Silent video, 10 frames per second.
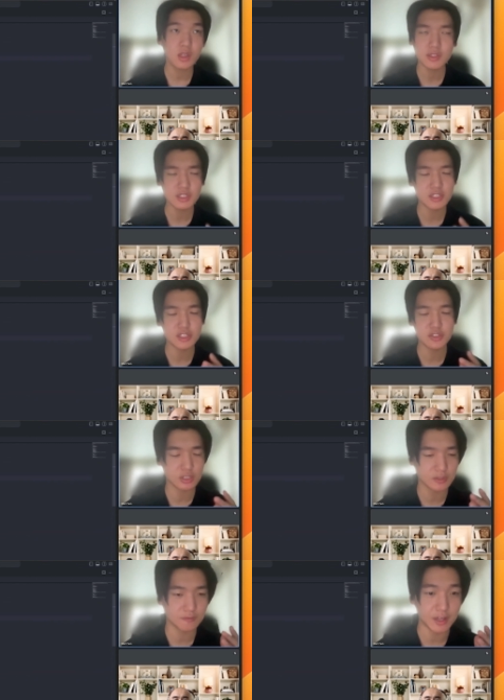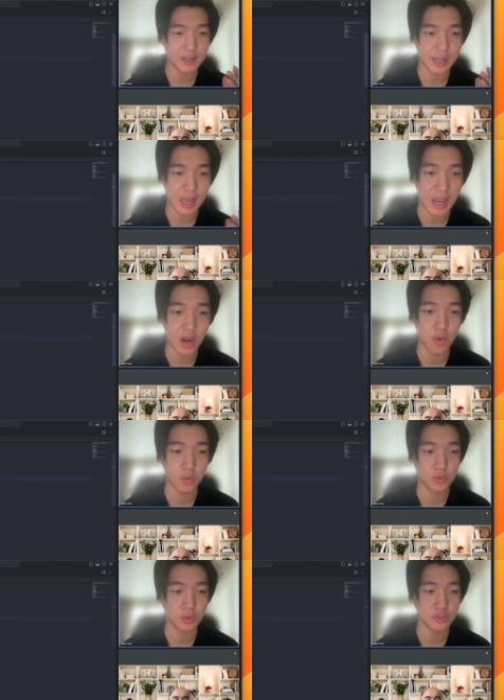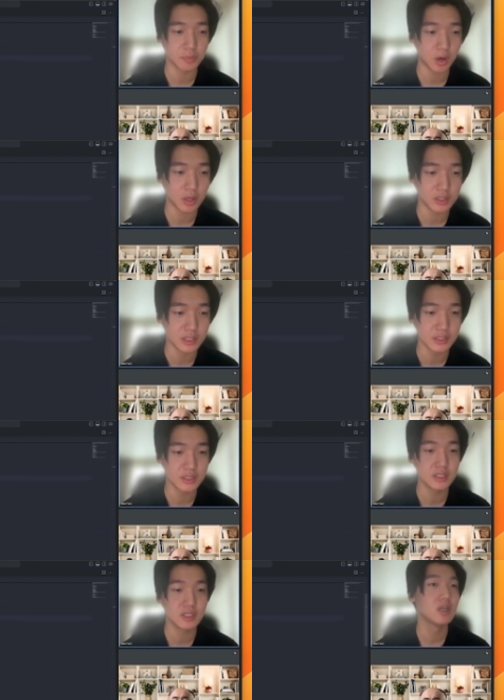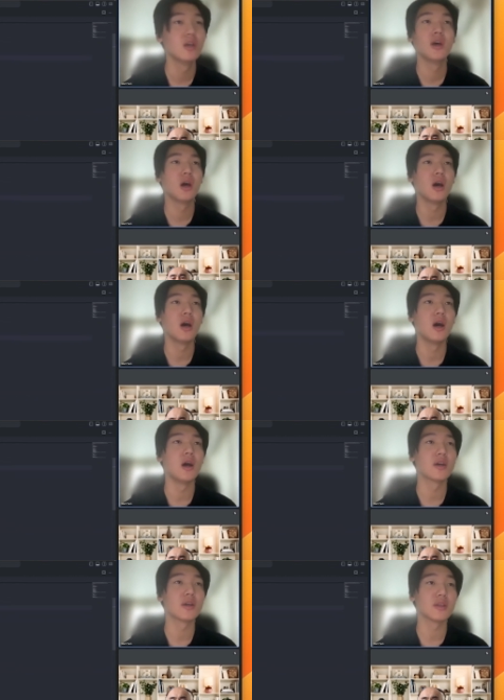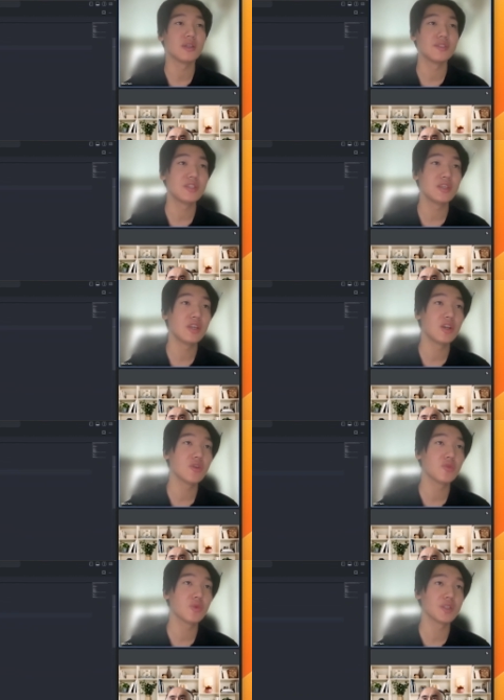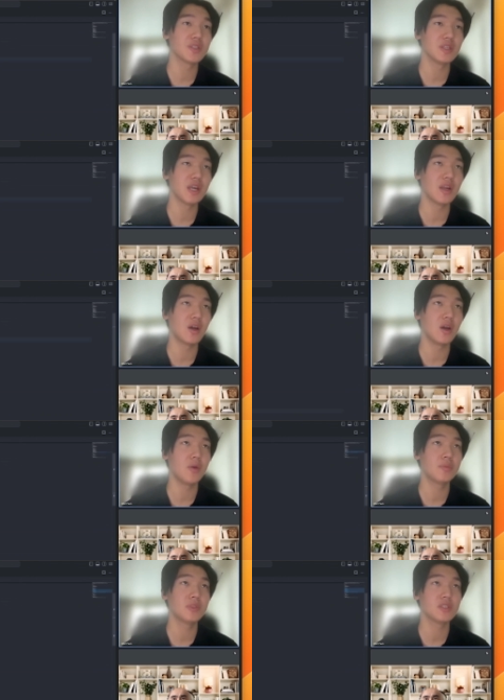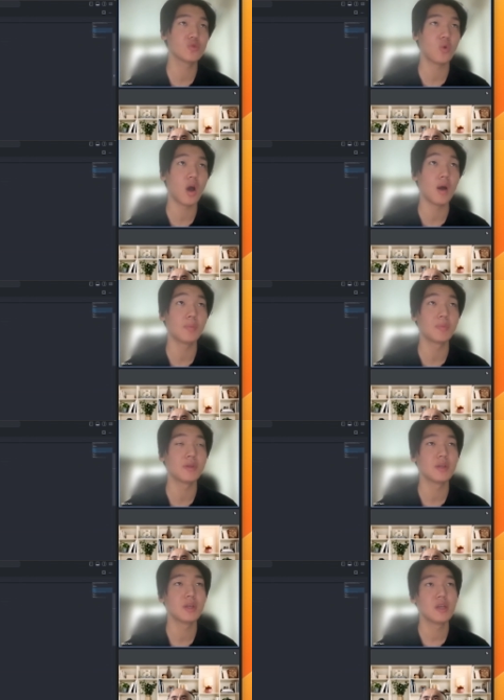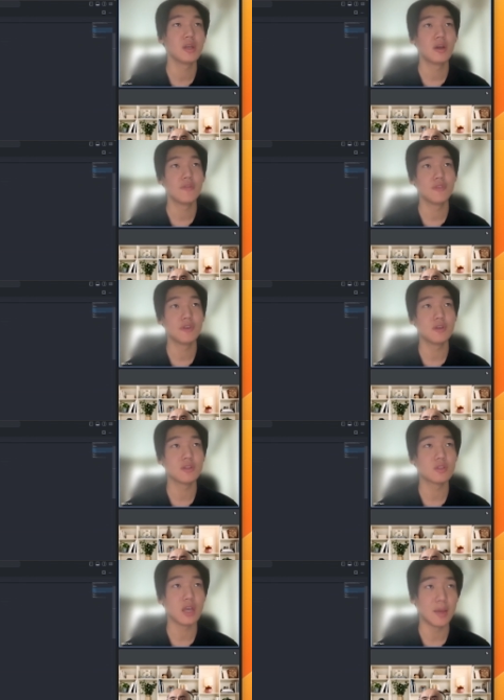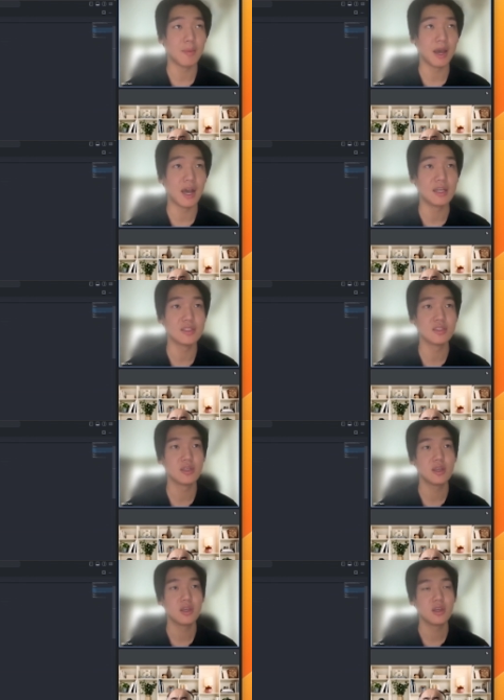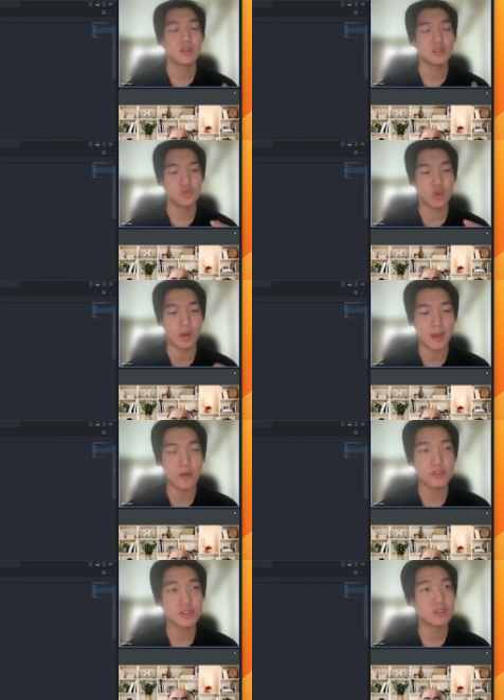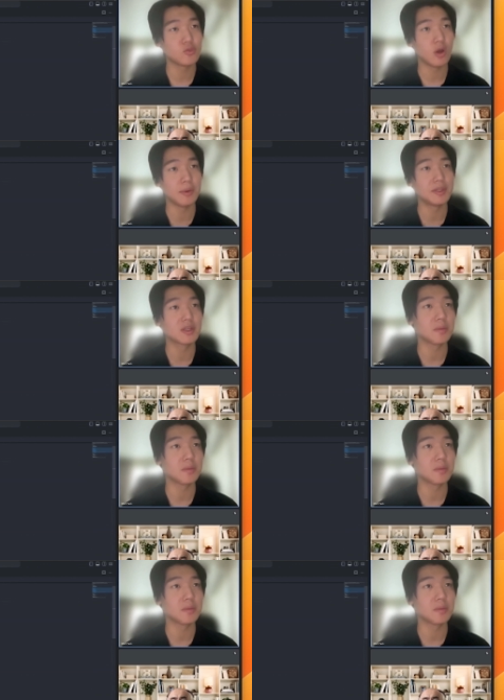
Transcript: This is just defining how we're going to parse it. See here, we can see that this swap field type has swap out, swap in